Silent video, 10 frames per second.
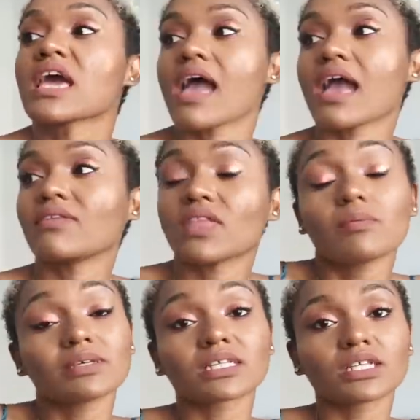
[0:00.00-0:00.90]
And they
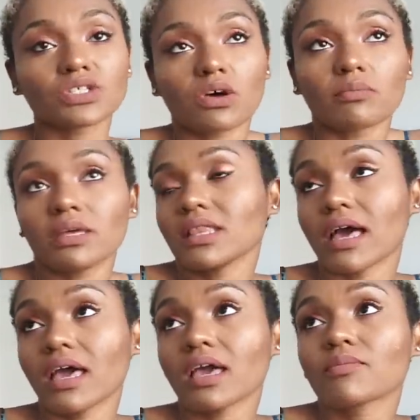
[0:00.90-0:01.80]
basically told me
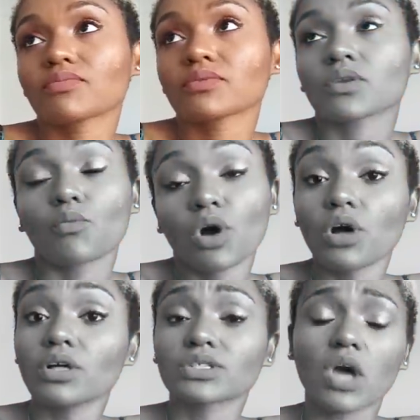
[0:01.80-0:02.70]
like
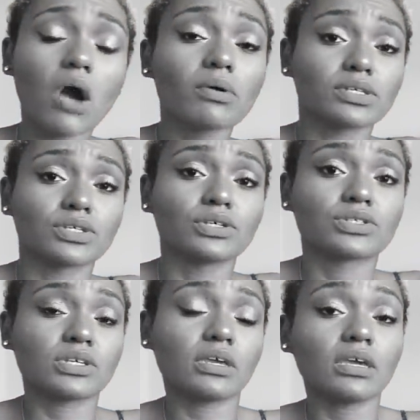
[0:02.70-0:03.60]
Well, it's always good
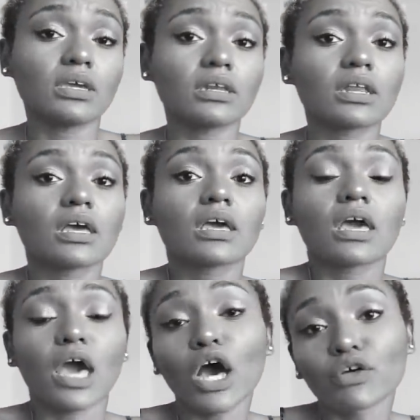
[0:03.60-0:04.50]
to eat
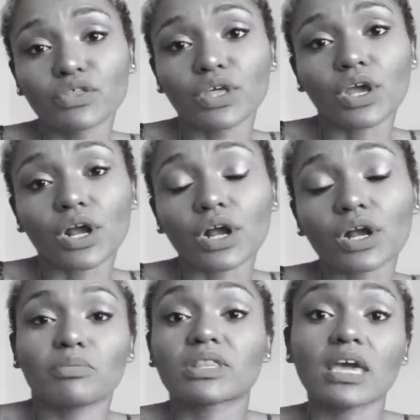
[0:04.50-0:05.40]

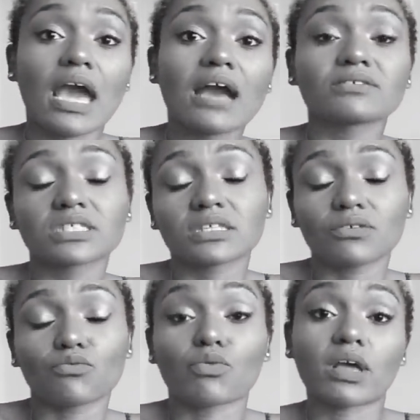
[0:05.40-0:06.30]
healthier, but they have
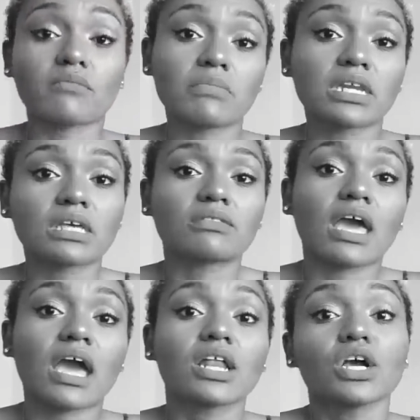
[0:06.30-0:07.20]
recommended
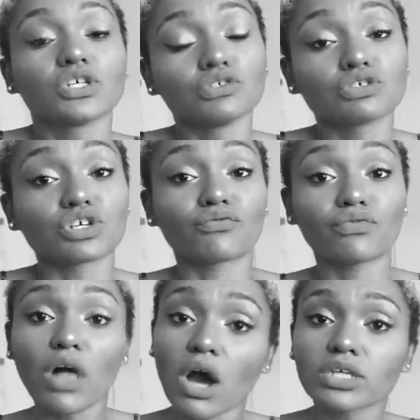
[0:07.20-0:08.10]
that you should
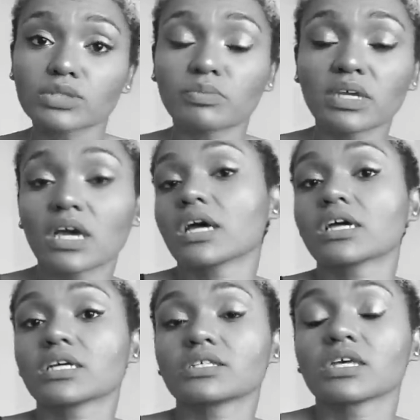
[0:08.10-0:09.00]
floss
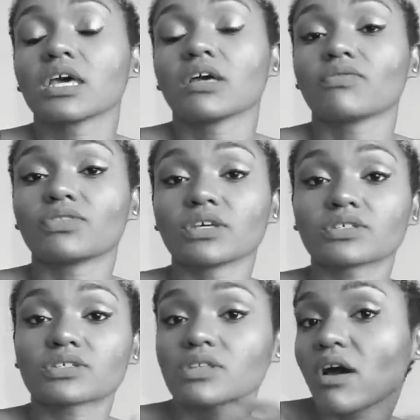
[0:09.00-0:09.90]
because the
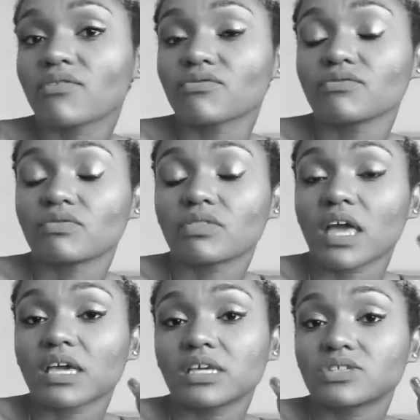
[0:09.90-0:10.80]
stuff
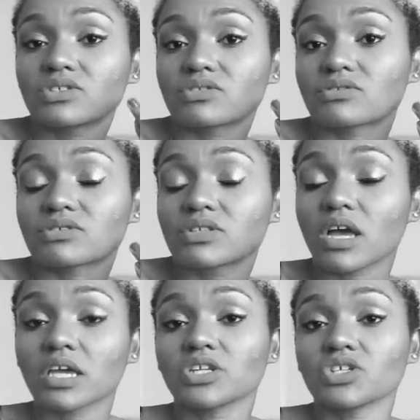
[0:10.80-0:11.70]
that gets
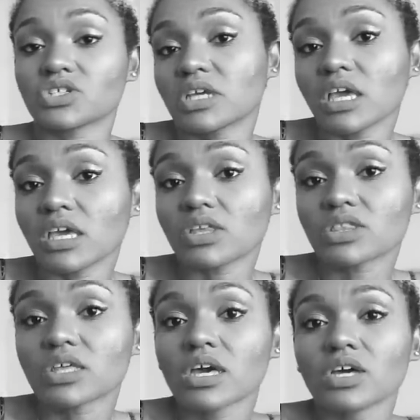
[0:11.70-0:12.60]
stuck in your
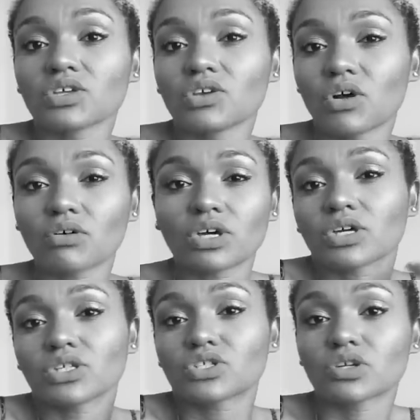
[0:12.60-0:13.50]
teeth, you know, can
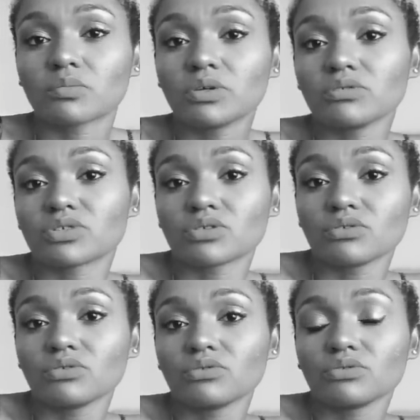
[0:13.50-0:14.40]
contribute to
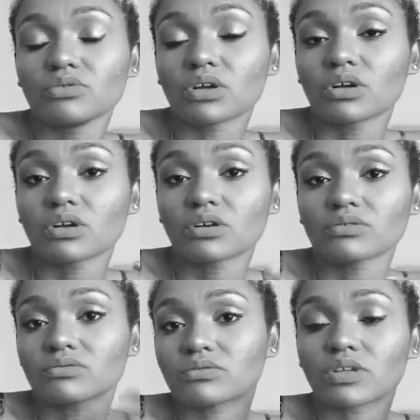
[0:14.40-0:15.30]
your,
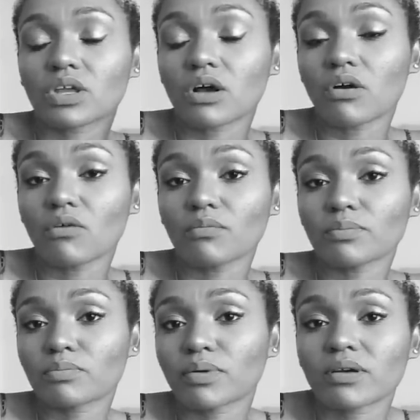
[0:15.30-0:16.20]
you know,
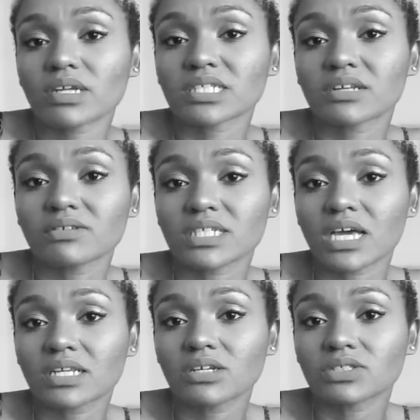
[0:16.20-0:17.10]
progression of your
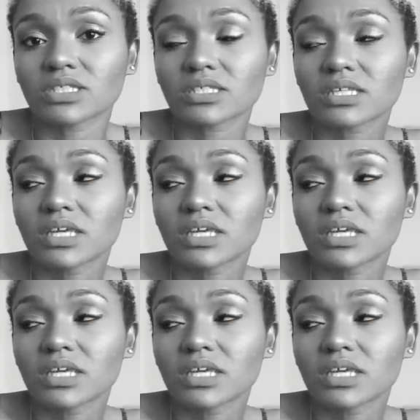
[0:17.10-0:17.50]
diagnosis.